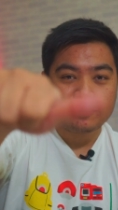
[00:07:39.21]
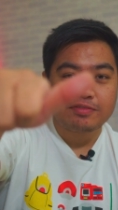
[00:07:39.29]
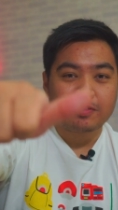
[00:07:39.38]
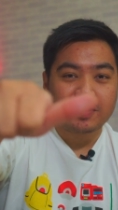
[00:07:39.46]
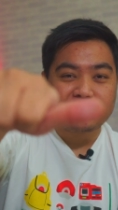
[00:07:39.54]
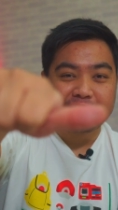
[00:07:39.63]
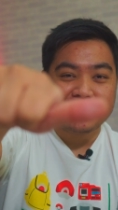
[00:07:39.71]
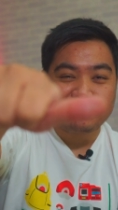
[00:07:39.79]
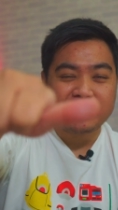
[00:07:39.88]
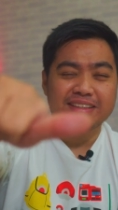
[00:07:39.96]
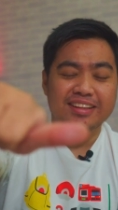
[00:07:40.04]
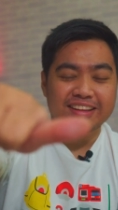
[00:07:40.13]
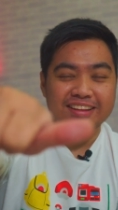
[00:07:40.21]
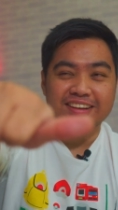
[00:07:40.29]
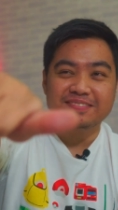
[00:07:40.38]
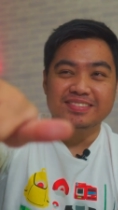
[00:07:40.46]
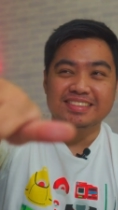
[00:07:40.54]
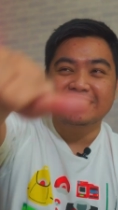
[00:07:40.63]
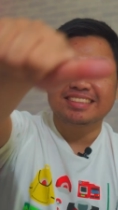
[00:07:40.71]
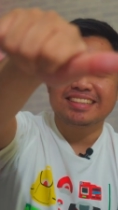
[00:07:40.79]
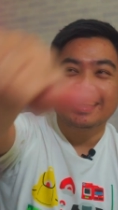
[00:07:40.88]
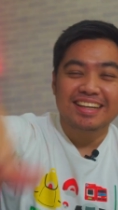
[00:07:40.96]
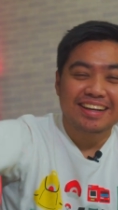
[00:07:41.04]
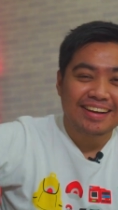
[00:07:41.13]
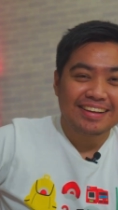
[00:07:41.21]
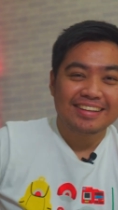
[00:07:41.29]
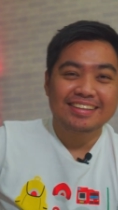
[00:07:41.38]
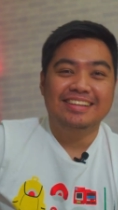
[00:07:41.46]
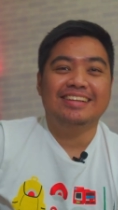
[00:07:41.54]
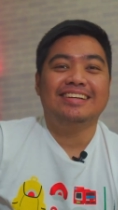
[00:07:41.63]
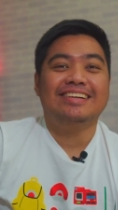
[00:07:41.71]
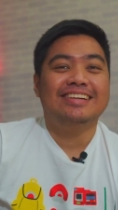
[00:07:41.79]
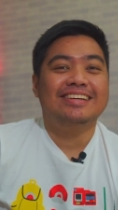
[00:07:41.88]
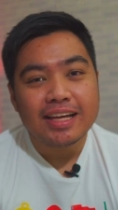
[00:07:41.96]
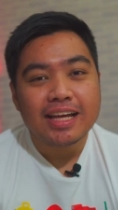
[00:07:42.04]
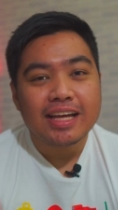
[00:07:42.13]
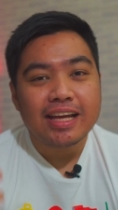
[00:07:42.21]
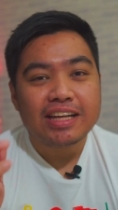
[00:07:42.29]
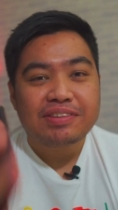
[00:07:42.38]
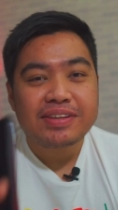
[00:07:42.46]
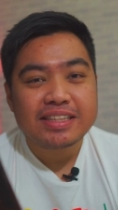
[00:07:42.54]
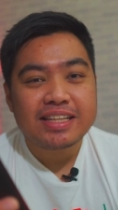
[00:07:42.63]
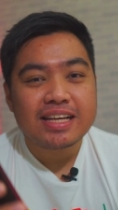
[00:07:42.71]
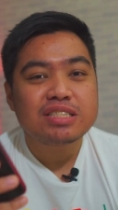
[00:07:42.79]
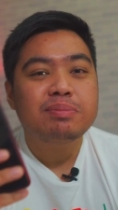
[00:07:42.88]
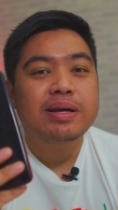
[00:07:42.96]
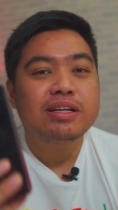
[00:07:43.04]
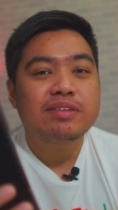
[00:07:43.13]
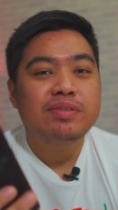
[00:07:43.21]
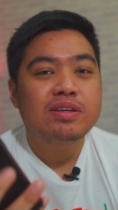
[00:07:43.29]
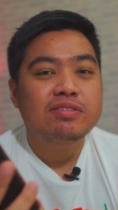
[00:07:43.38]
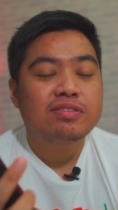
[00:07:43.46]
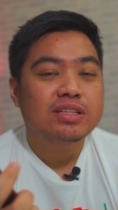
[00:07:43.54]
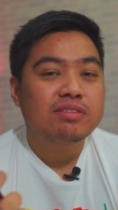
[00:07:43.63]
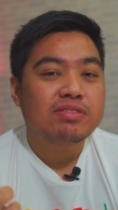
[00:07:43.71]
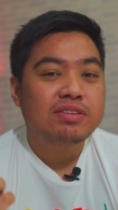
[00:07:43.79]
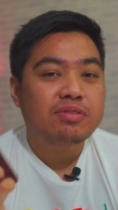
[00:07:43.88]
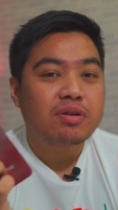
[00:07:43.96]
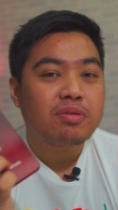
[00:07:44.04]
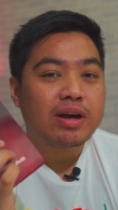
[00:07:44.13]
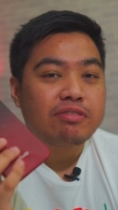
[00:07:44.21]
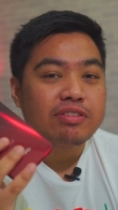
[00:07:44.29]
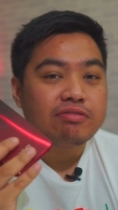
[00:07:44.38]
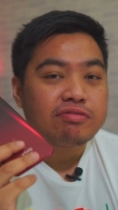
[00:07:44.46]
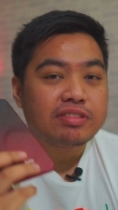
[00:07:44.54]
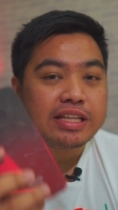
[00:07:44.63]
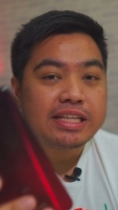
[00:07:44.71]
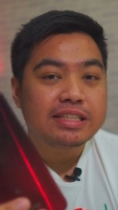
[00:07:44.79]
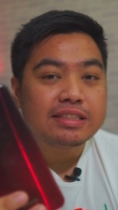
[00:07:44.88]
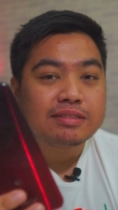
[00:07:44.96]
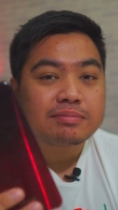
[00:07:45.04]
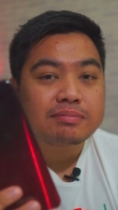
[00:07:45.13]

for me, middle thumbs. Anyway, that's my review for the Vivo Y15.